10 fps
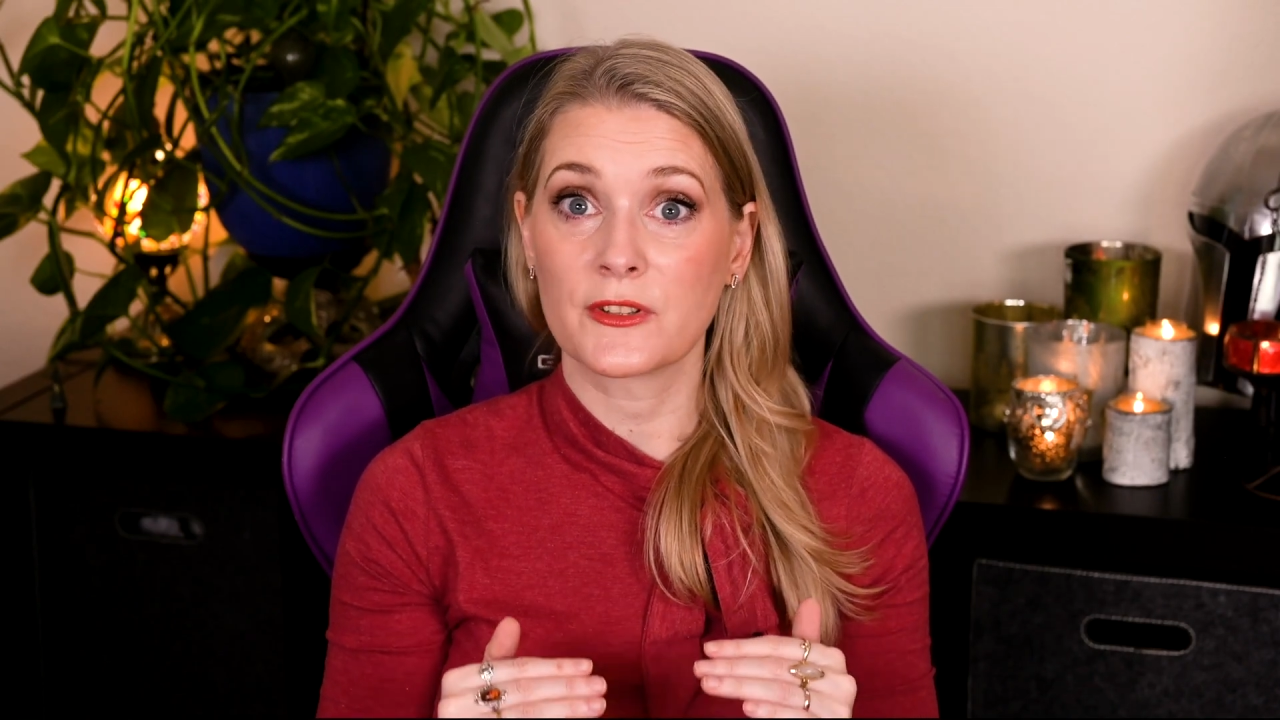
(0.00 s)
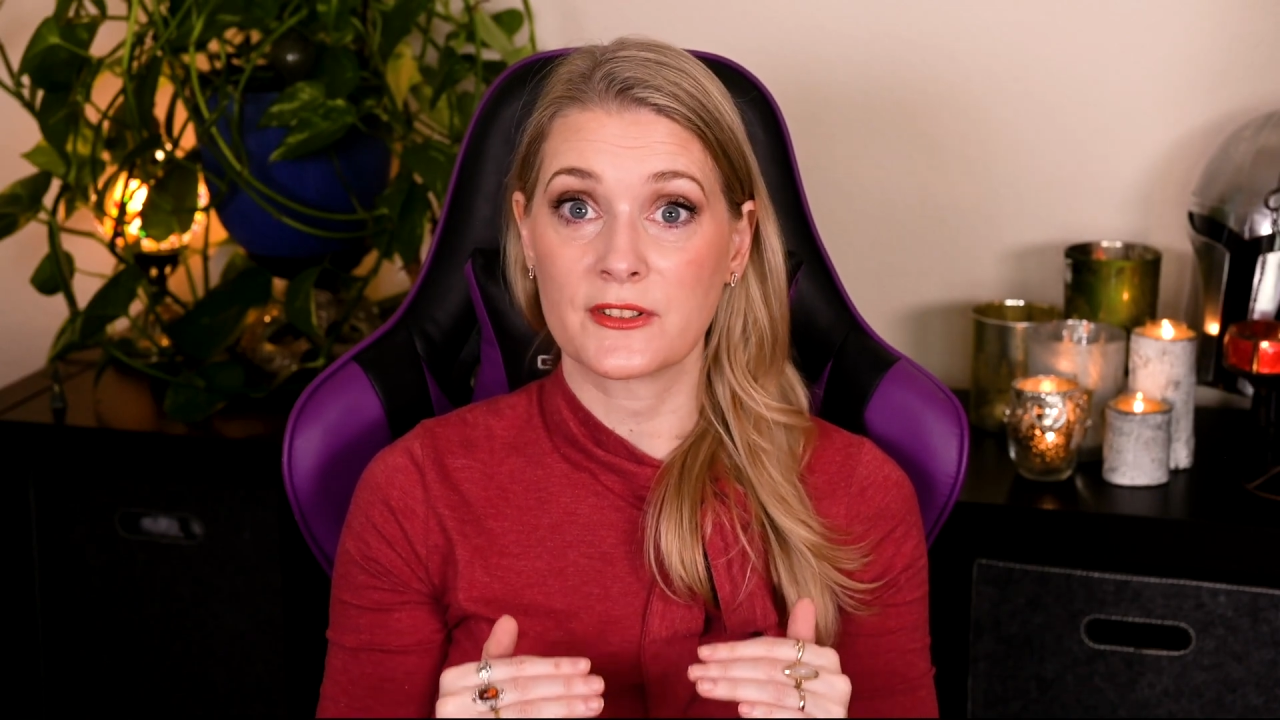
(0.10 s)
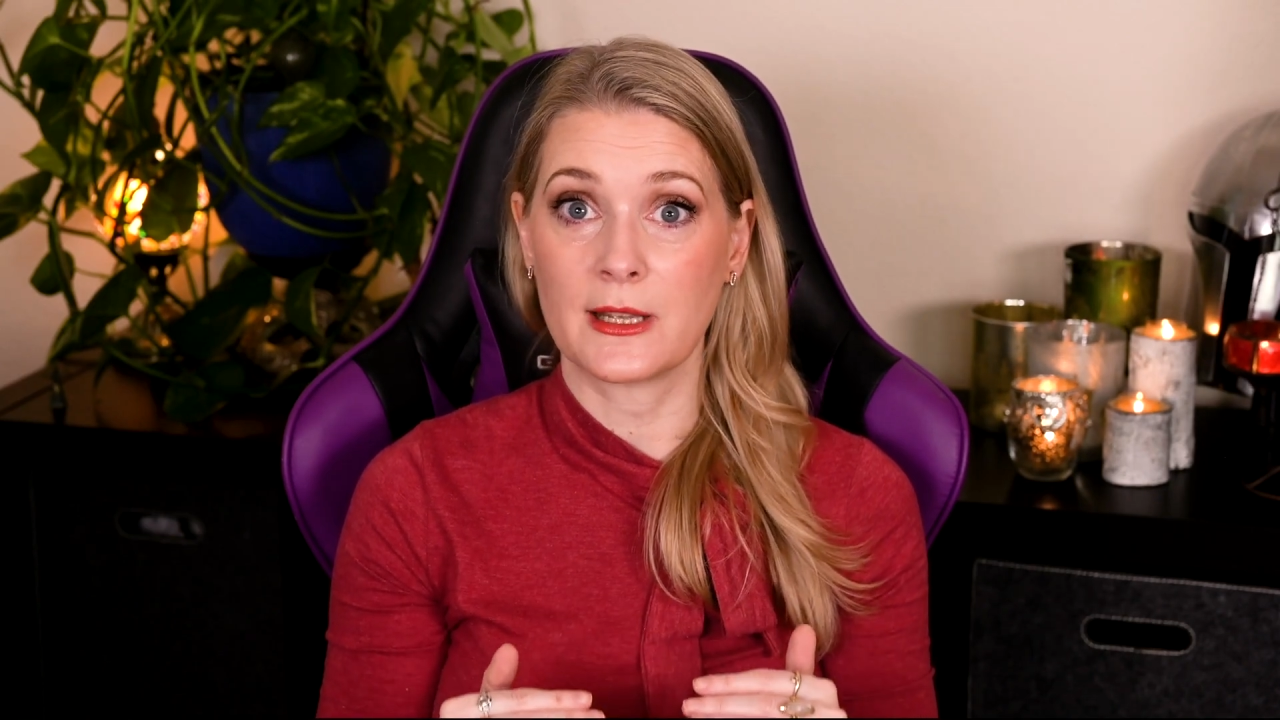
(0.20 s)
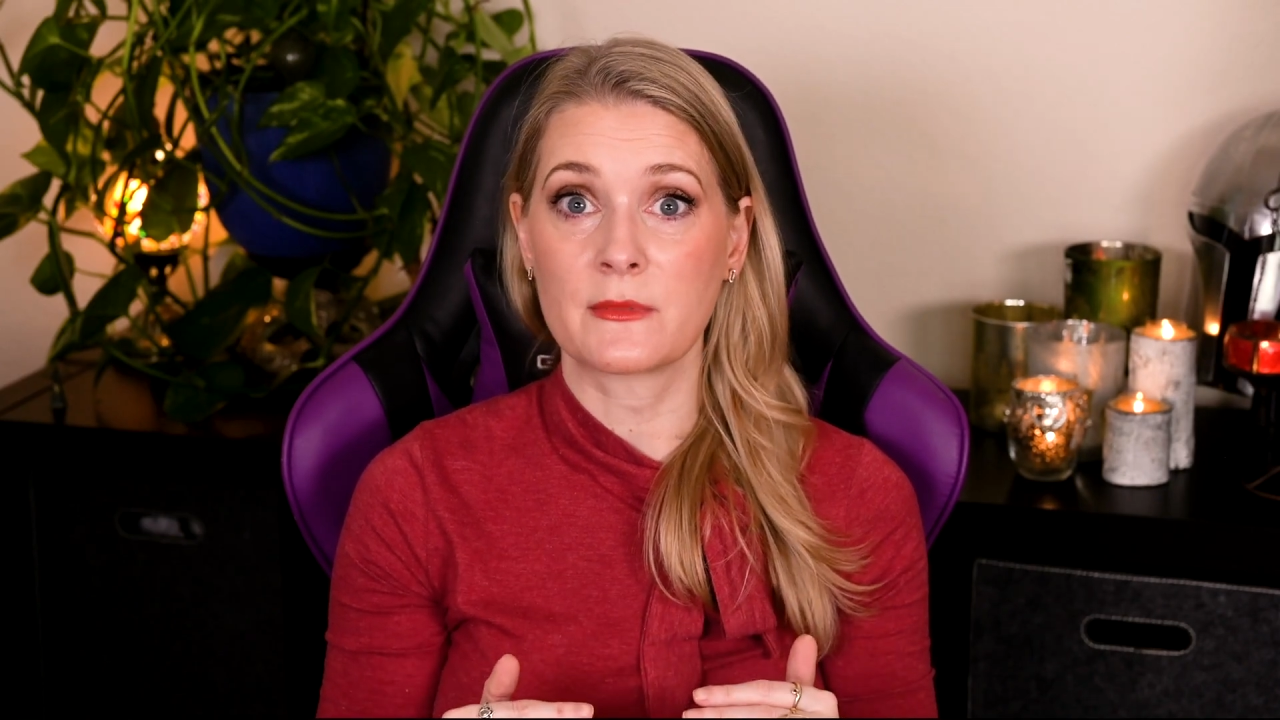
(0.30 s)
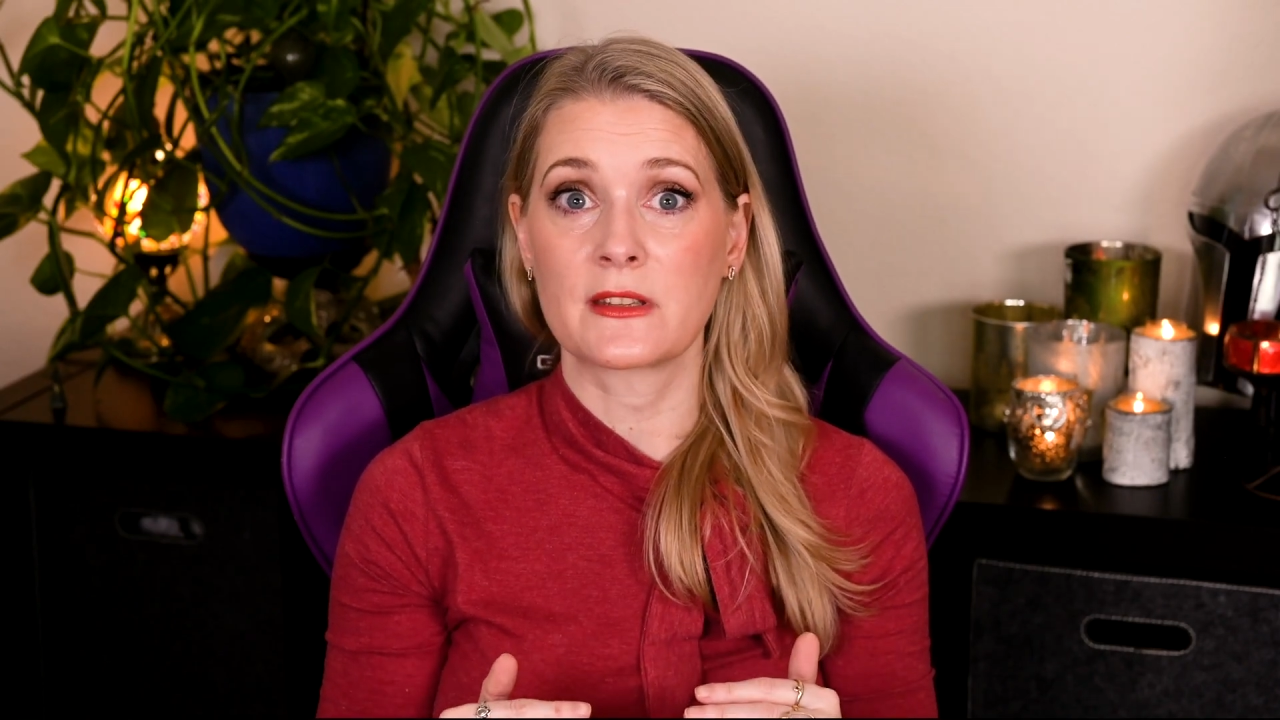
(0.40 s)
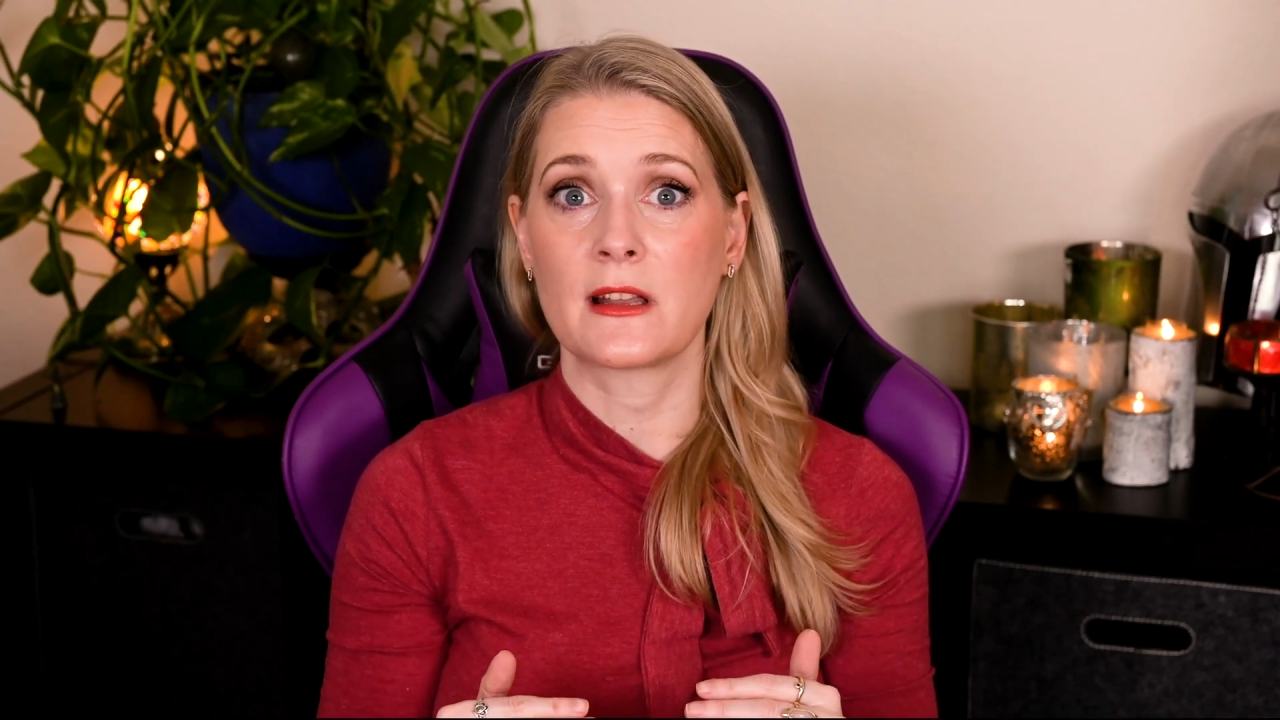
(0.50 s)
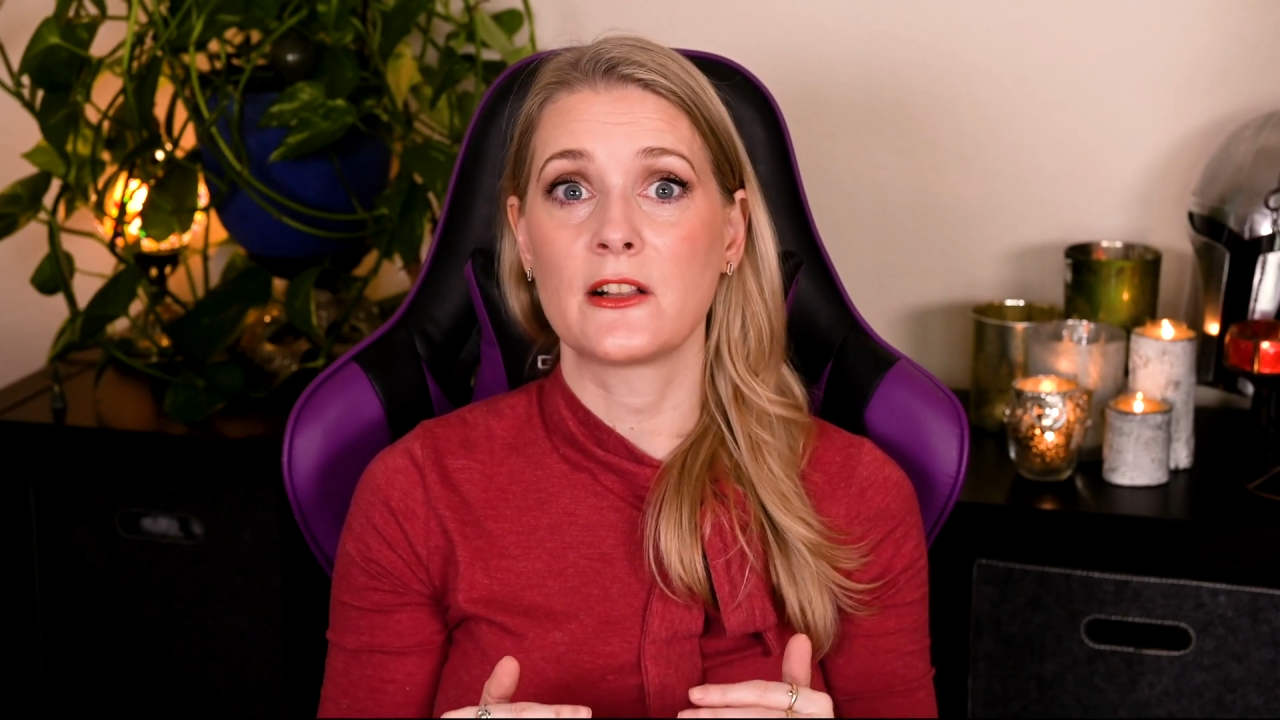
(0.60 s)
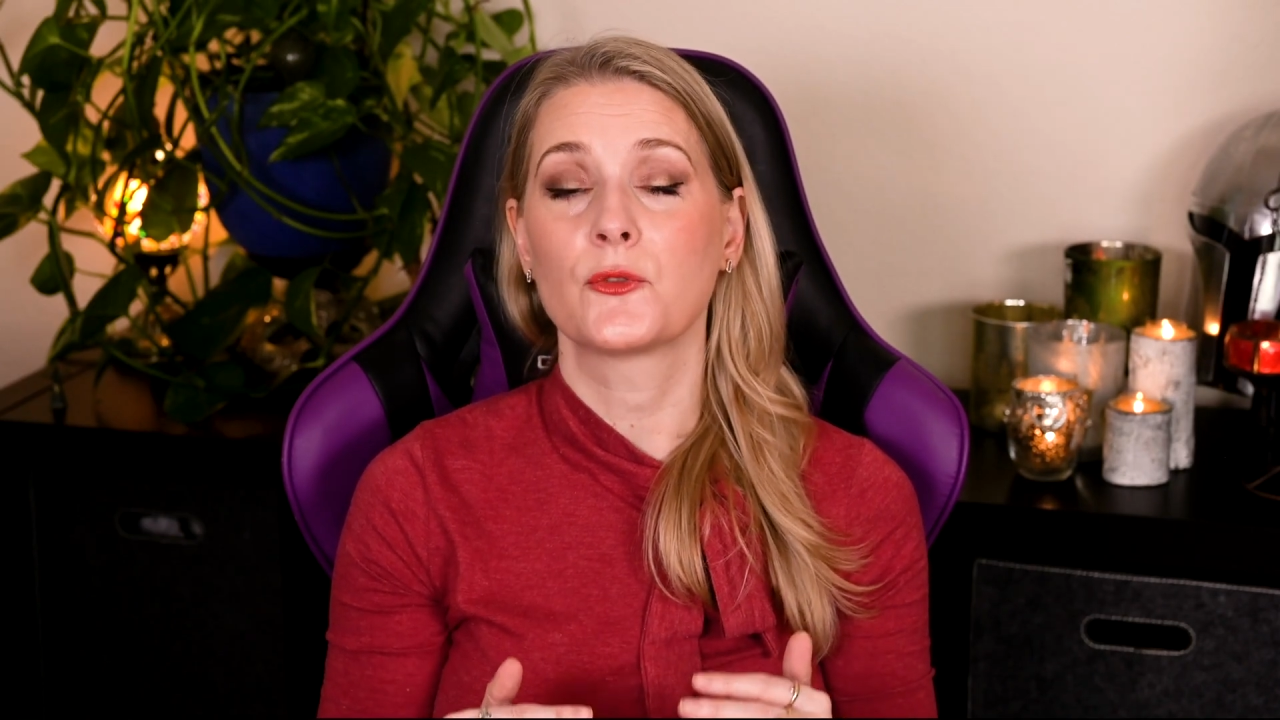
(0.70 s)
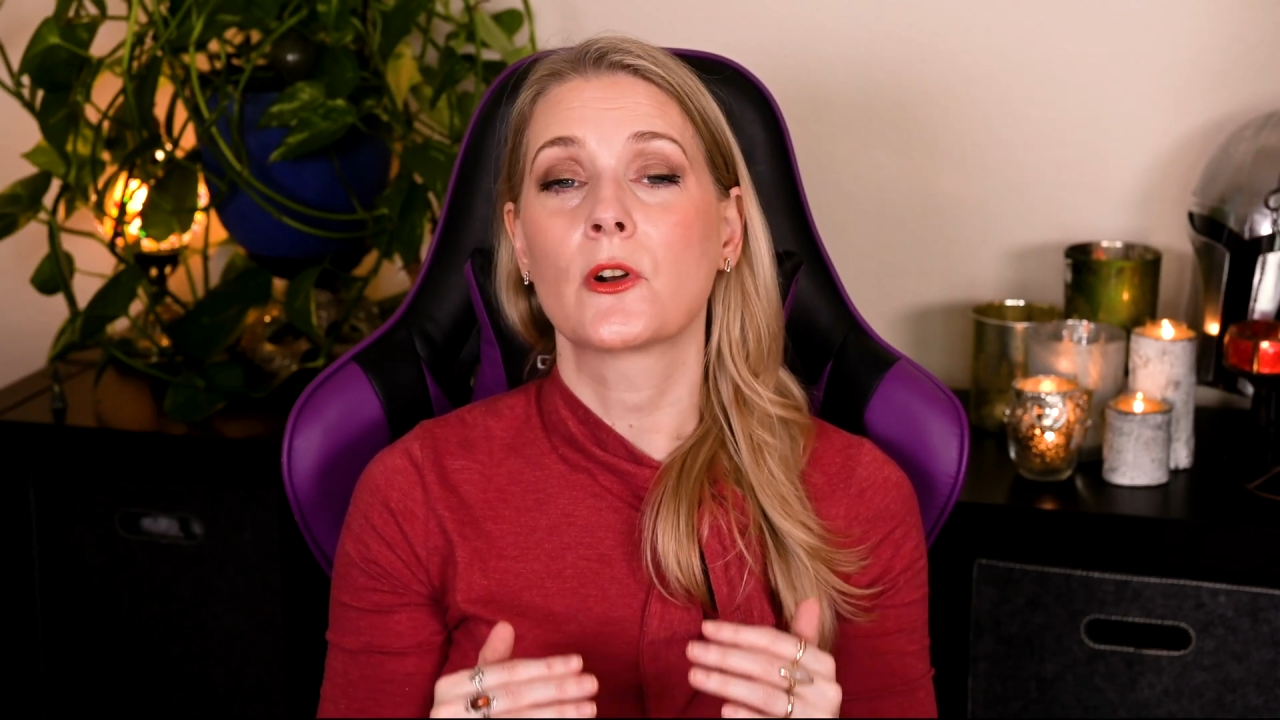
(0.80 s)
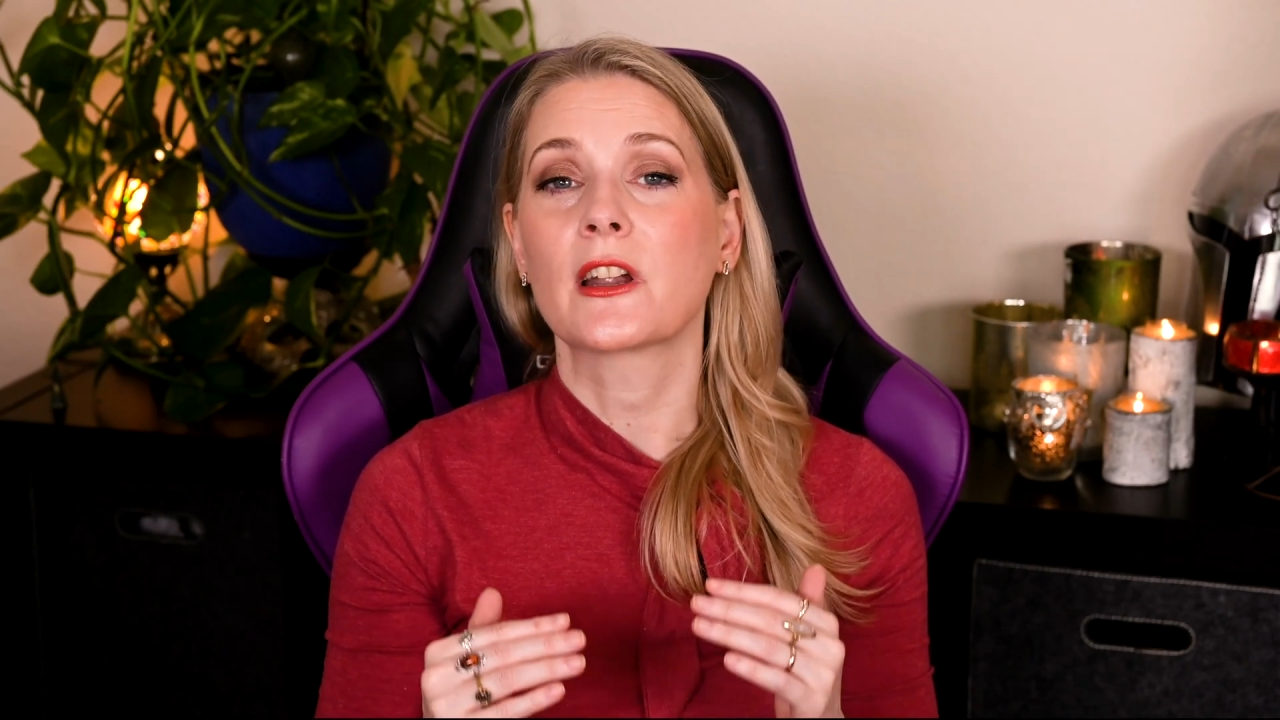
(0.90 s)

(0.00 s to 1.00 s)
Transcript: stem cells were